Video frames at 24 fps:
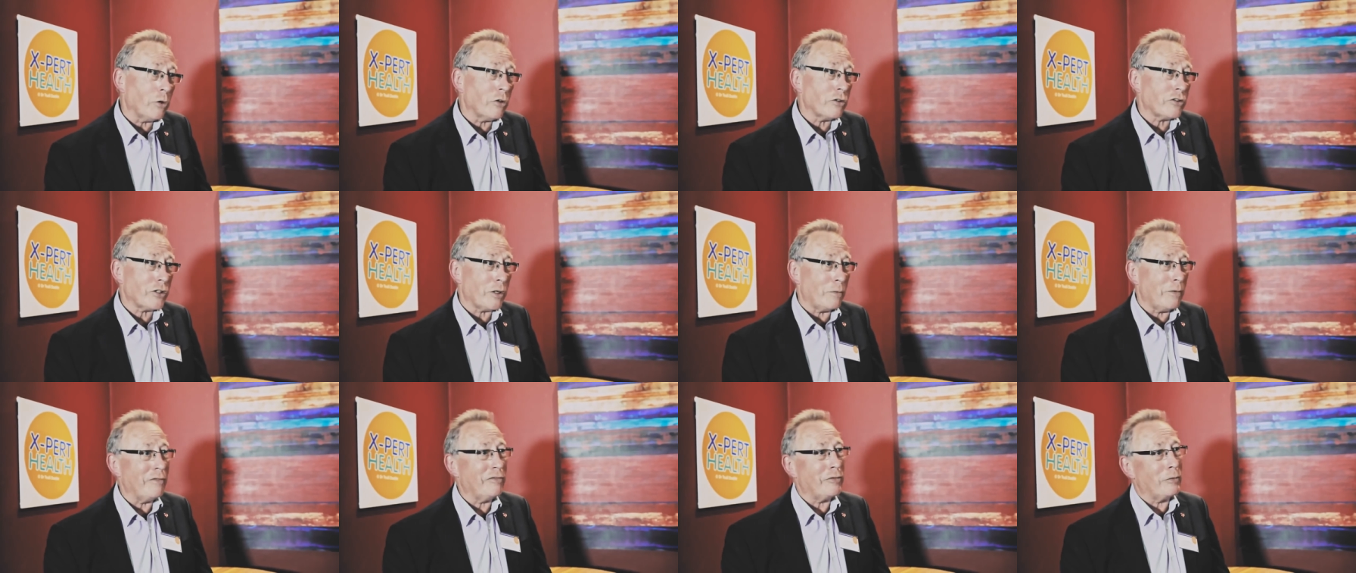
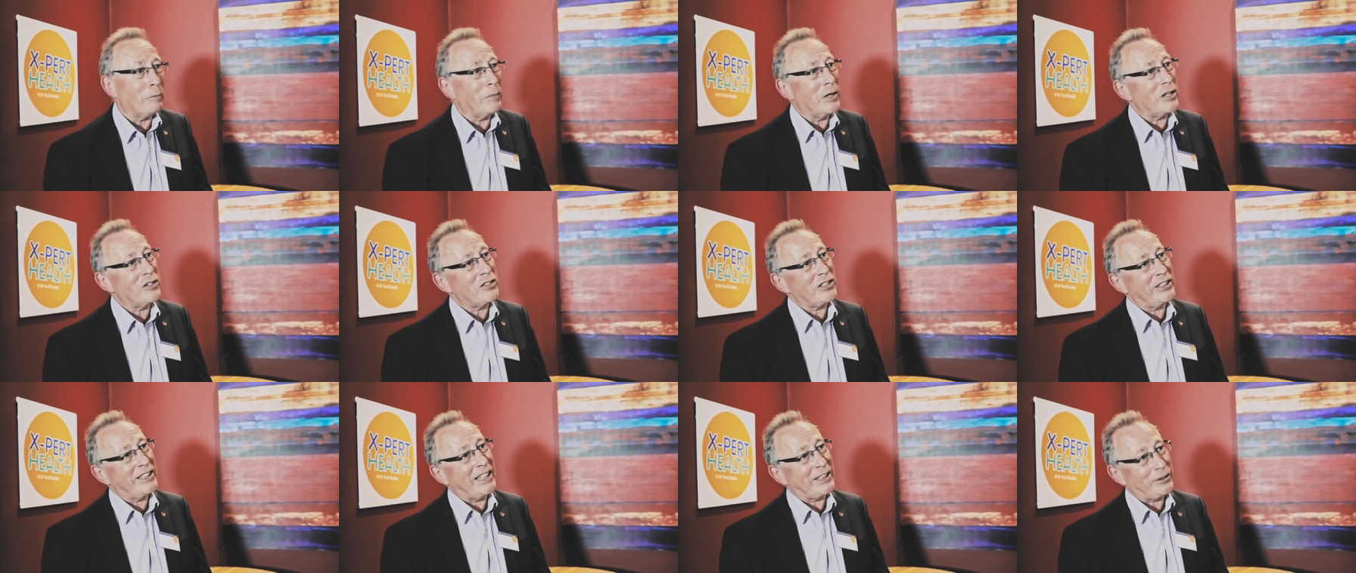also
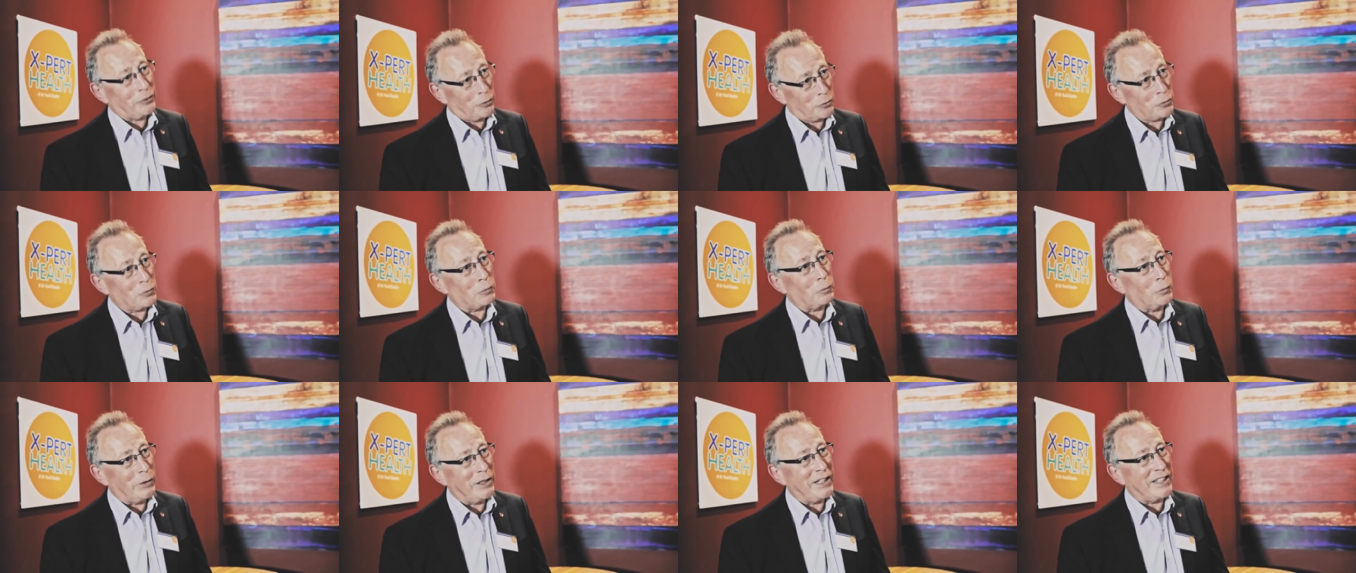information that
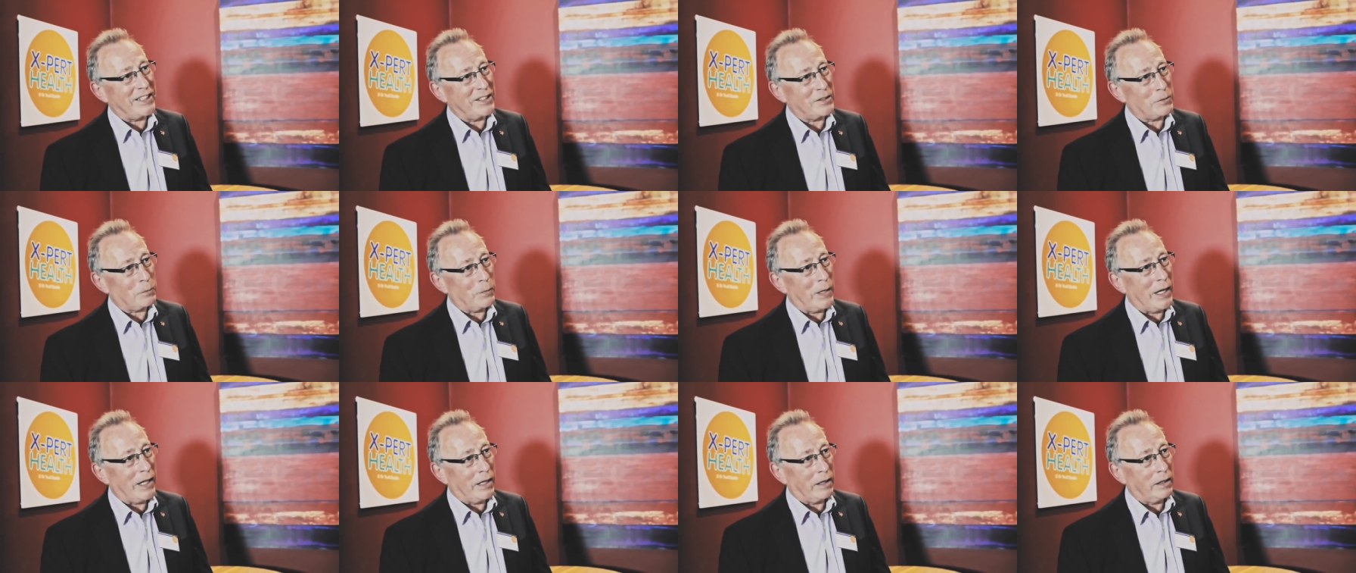doesn't work as
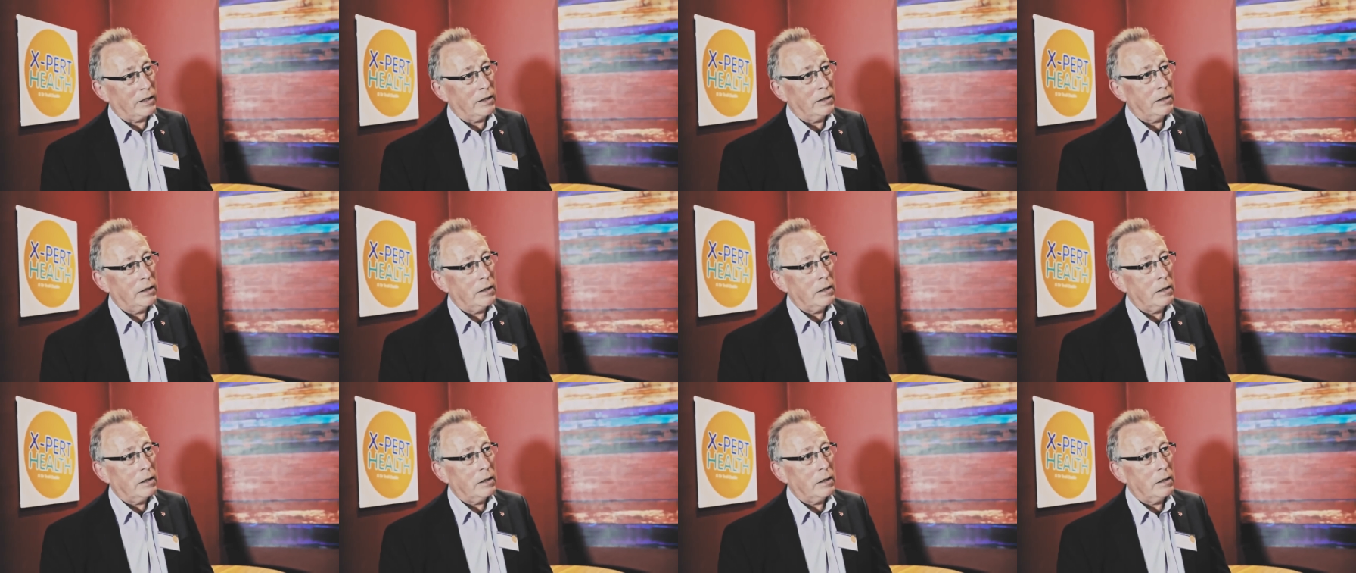well,